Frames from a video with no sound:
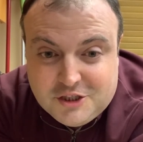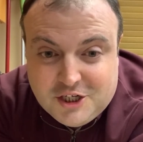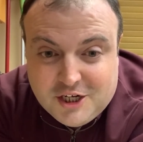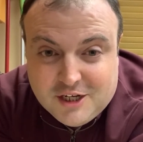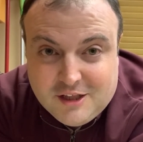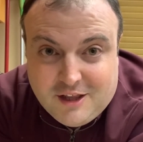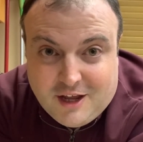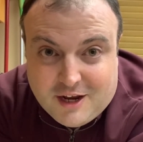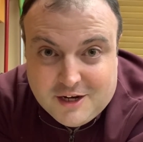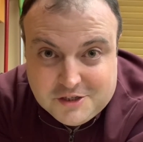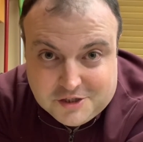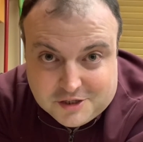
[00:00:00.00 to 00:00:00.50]

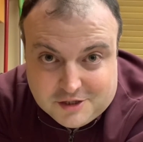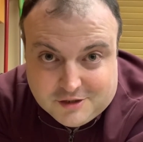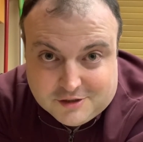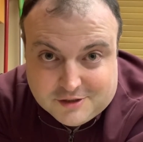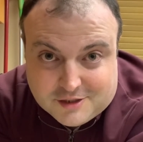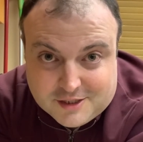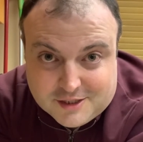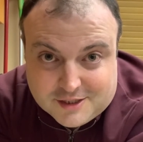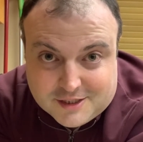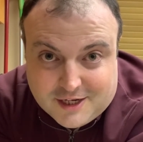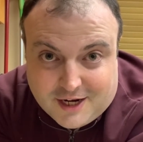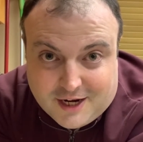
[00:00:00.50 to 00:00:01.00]

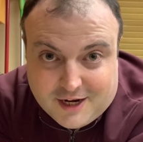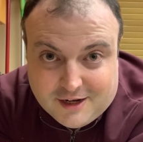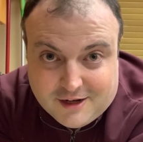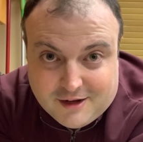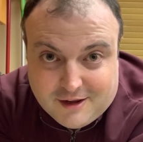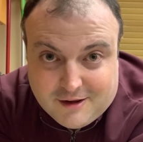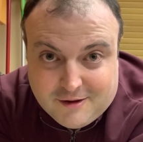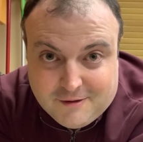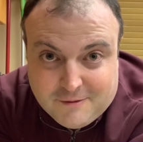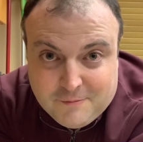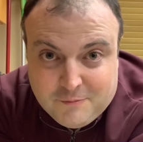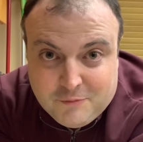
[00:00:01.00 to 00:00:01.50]
Geological
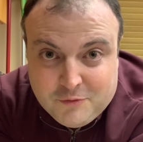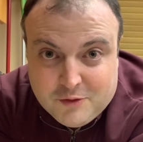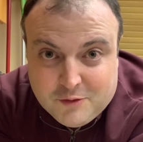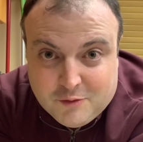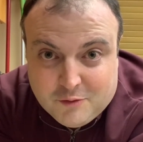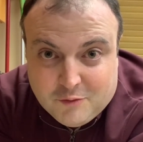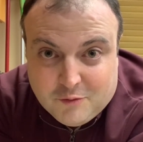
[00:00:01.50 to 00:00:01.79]
Society,